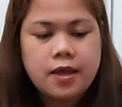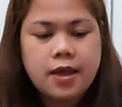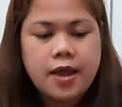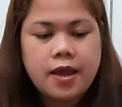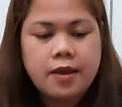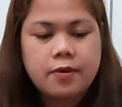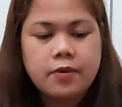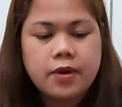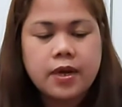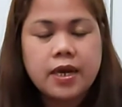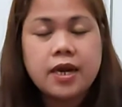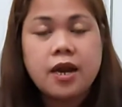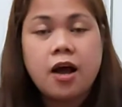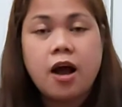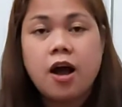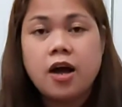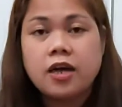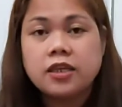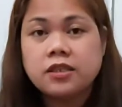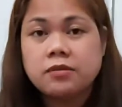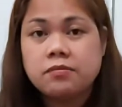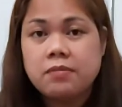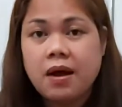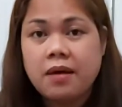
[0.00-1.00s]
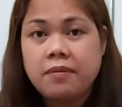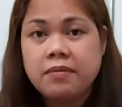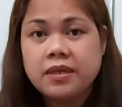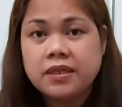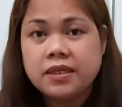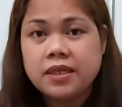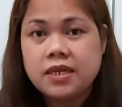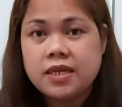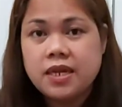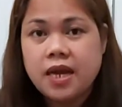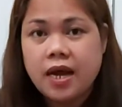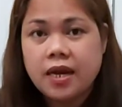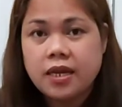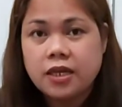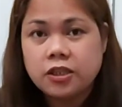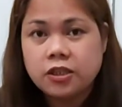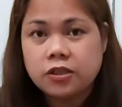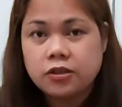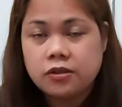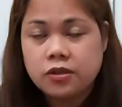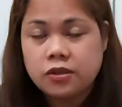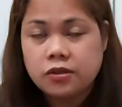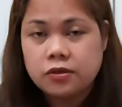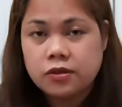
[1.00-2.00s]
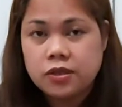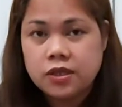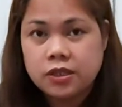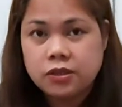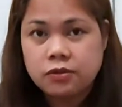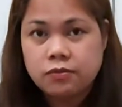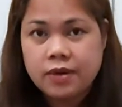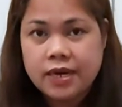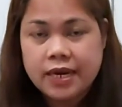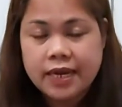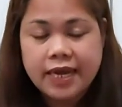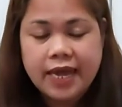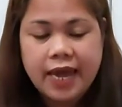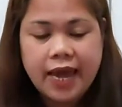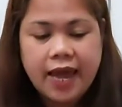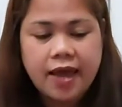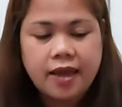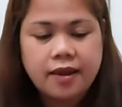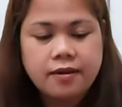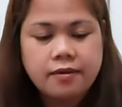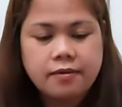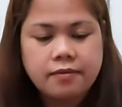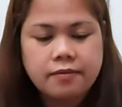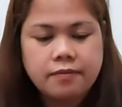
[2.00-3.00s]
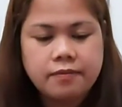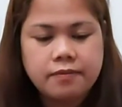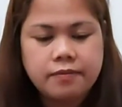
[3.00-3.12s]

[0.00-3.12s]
And we're going to ask mommy's and daddy's to do this one again.